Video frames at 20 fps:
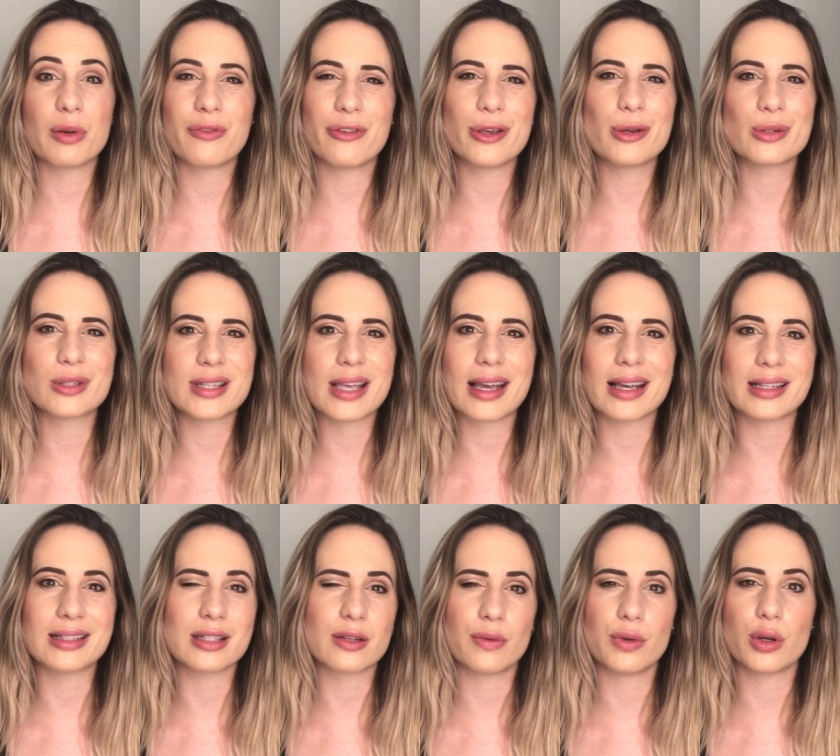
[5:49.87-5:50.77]
a few
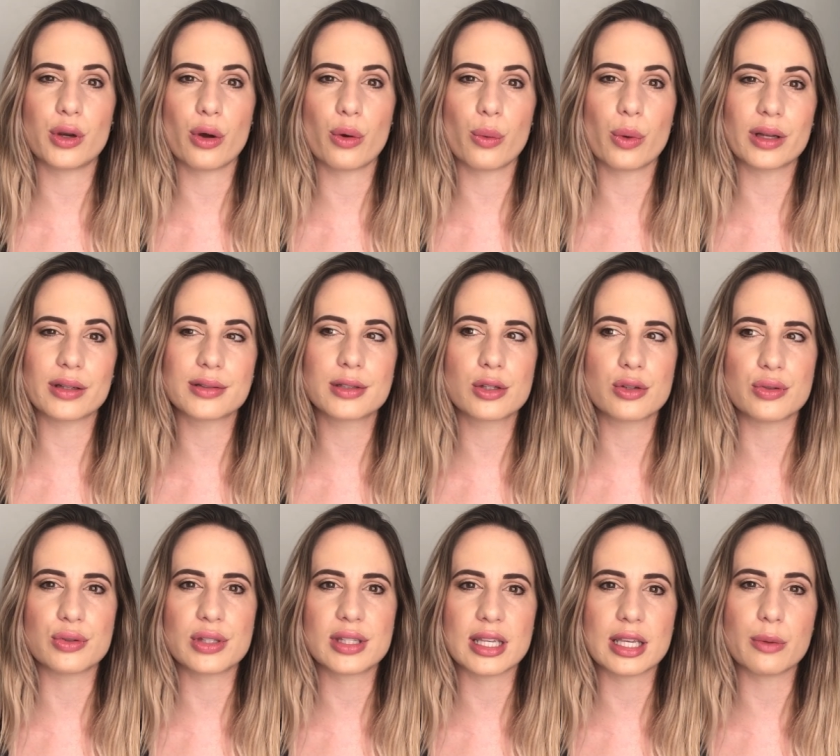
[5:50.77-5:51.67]
seconds if you don't want
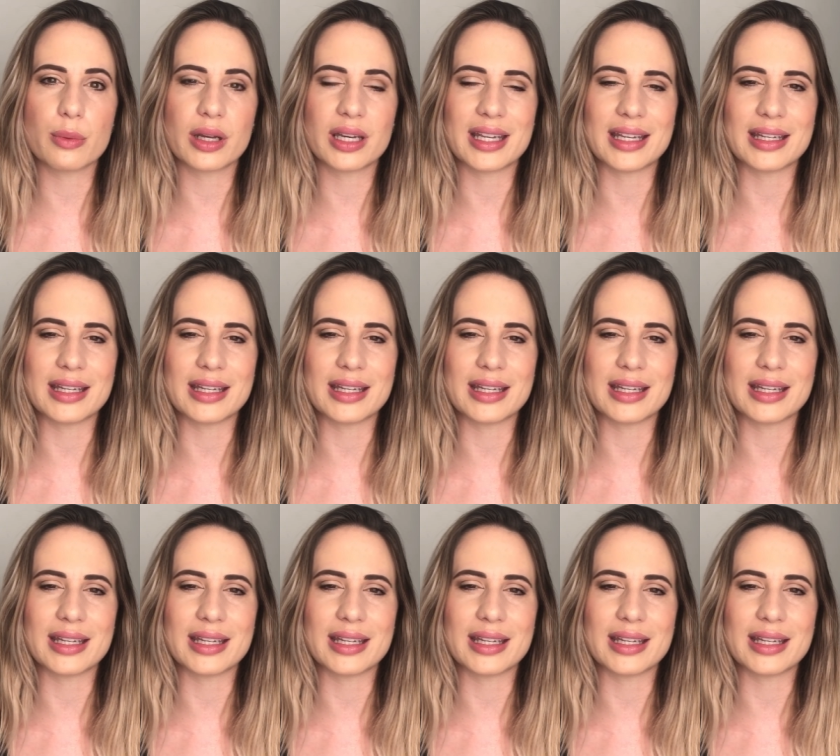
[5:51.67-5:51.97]
to see what